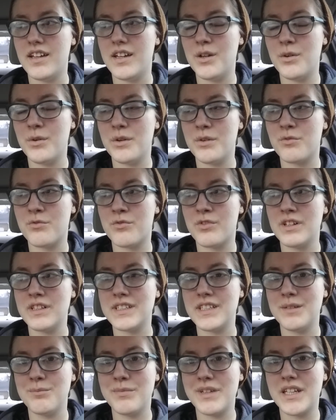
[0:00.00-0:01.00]
it would
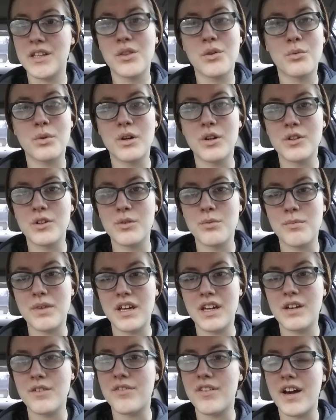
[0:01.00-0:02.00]
really mean the world to
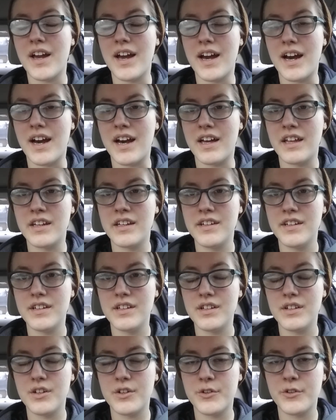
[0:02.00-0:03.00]
me if I had
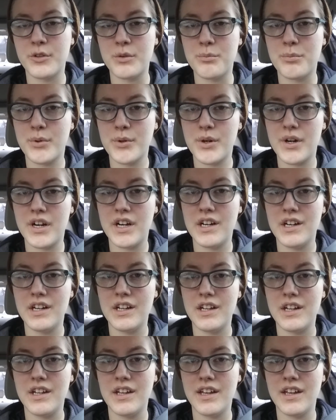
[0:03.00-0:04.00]
your support,
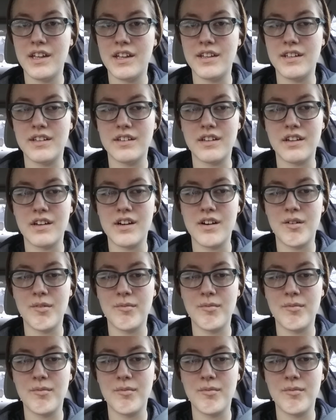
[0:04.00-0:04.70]
and